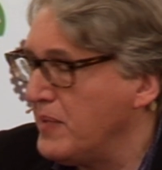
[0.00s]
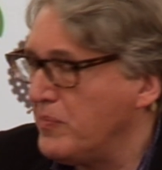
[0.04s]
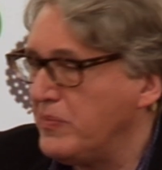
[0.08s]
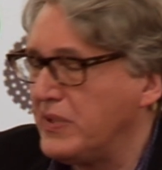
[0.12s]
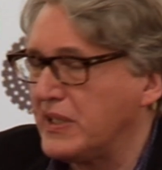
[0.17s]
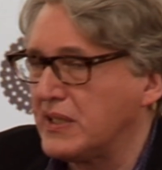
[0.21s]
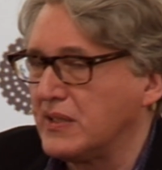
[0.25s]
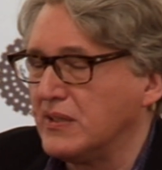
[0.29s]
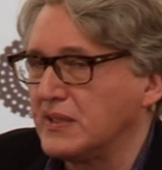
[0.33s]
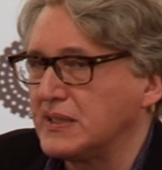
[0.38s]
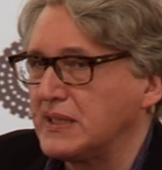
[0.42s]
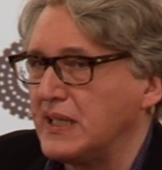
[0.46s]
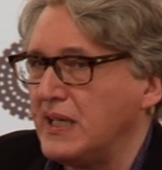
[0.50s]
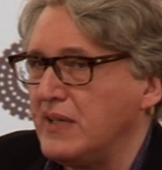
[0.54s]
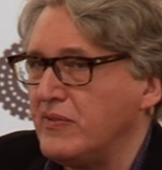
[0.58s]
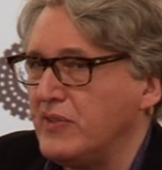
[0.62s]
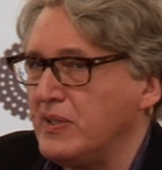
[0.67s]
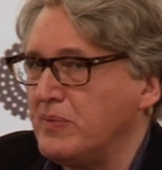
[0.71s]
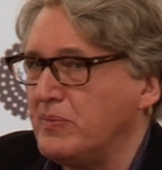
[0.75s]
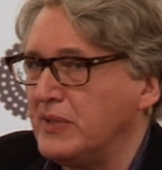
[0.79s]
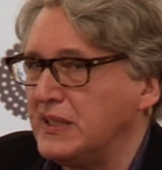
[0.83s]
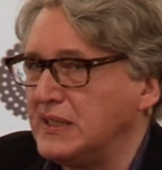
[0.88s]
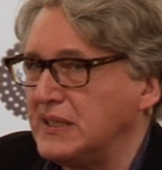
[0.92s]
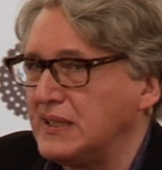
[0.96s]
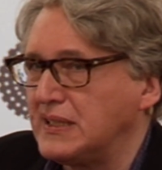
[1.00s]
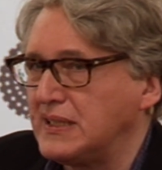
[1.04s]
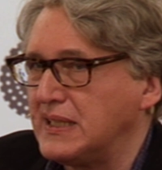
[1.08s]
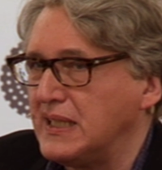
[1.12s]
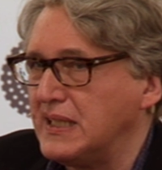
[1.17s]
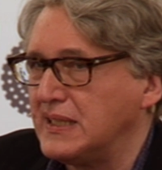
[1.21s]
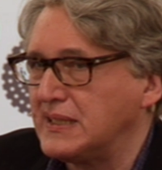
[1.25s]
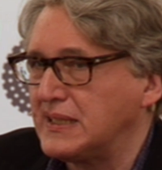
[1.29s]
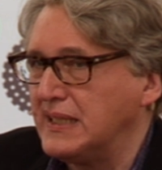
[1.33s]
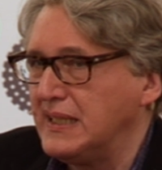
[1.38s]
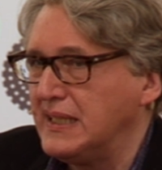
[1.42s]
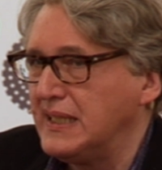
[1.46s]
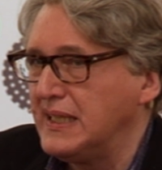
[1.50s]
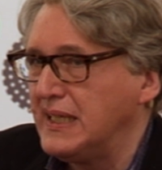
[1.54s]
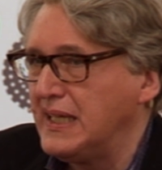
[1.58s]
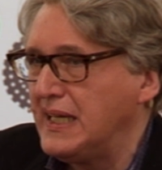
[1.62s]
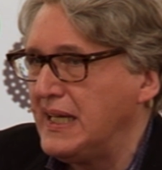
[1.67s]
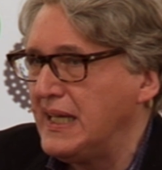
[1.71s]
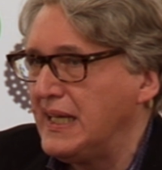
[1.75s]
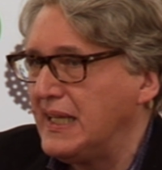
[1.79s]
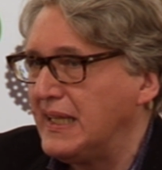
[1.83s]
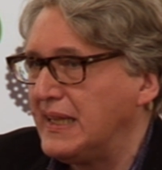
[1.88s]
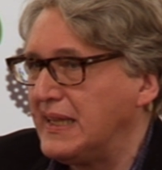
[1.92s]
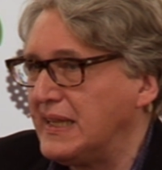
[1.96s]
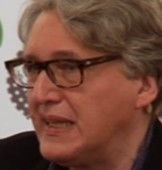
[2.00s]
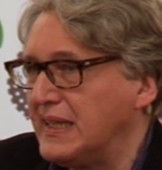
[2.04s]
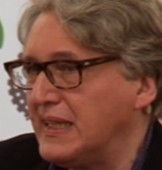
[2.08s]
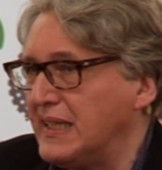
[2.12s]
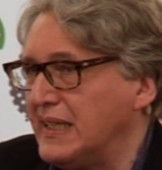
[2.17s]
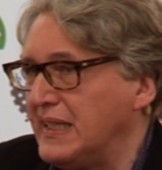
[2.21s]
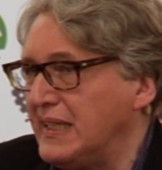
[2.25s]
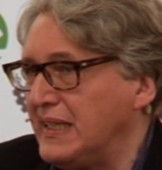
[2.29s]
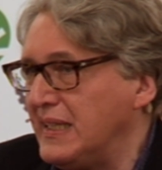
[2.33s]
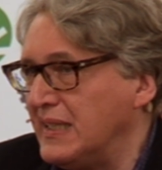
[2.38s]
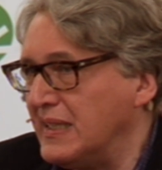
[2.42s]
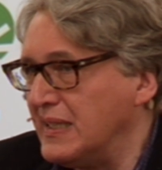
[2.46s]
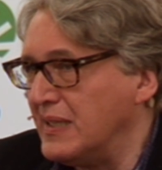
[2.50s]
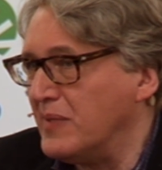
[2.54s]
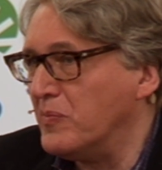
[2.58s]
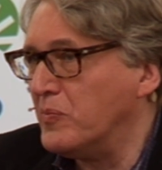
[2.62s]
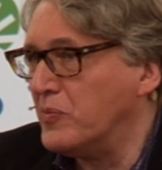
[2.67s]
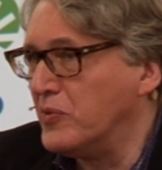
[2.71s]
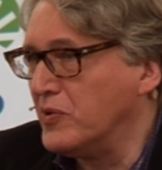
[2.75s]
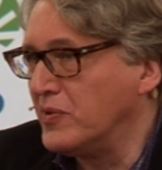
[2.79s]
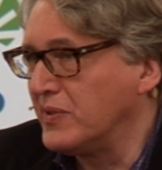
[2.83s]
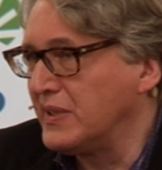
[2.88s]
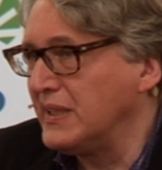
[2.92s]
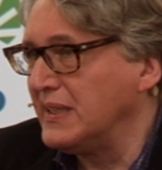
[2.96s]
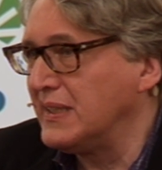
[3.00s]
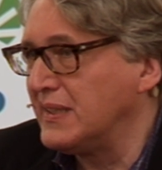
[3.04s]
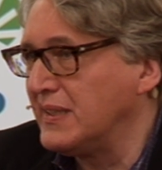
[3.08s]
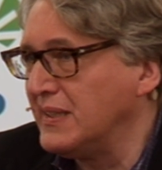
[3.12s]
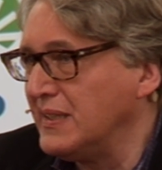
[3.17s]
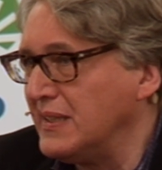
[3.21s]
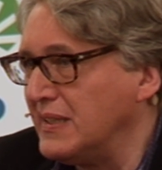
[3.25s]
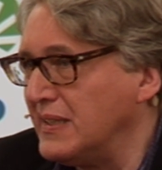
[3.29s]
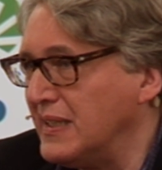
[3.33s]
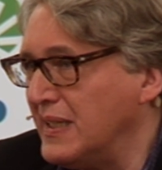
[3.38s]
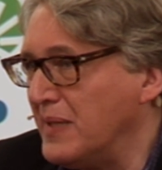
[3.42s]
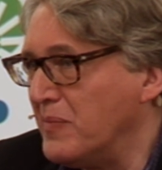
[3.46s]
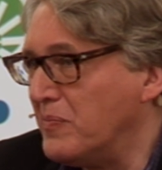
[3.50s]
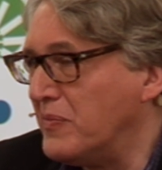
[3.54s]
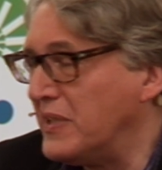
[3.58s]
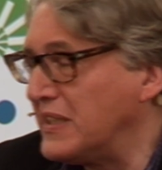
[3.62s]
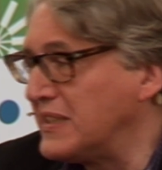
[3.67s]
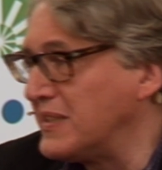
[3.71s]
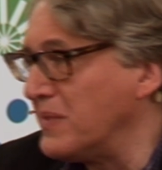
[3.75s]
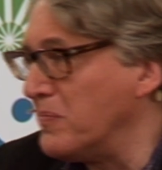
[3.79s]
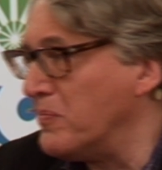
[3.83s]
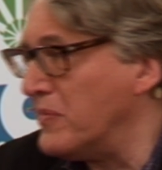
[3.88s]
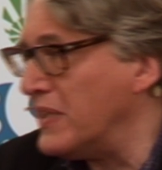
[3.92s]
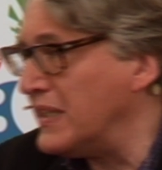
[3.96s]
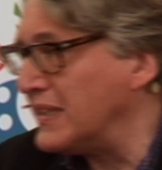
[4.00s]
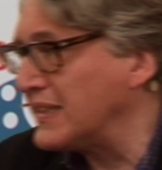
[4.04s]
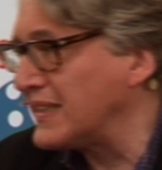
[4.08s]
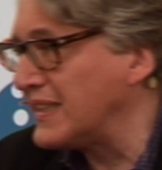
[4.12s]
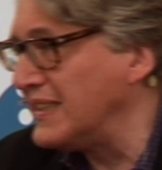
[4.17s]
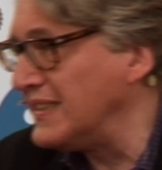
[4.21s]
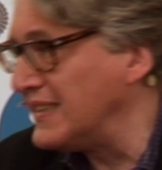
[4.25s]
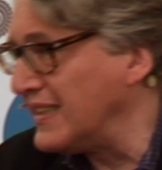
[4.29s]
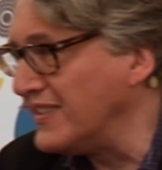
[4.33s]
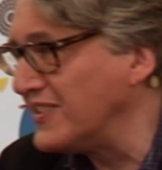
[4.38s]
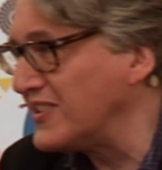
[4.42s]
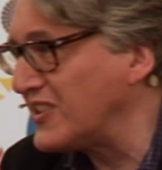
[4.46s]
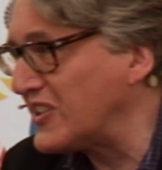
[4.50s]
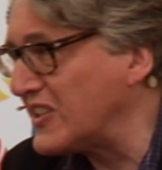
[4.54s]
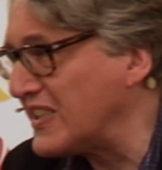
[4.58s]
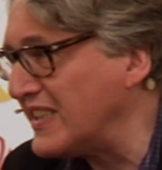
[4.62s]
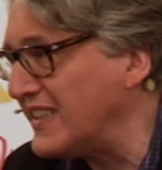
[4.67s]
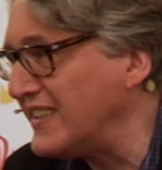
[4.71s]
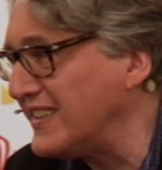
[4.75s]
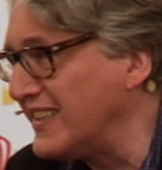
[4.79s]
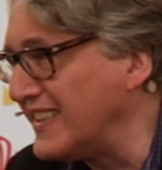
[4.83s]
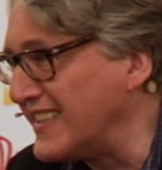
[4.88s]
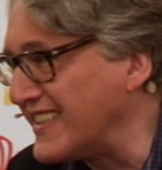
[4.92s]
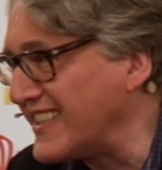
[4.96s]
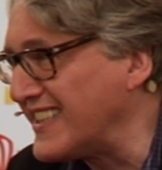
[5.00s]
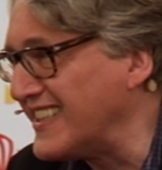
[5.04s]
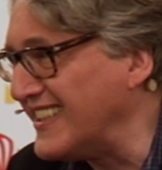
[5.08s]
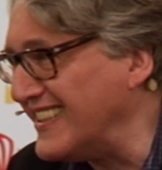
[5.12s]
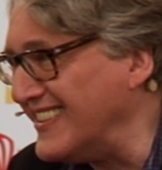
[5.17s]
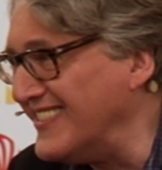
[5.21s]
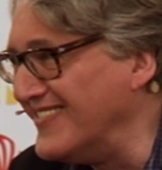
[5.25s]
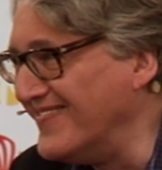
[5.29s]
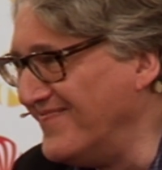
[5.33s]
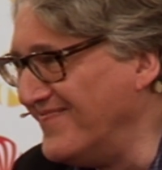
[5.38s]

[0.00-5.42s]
because everybody says, yeah, book is there, but the marketing strategy,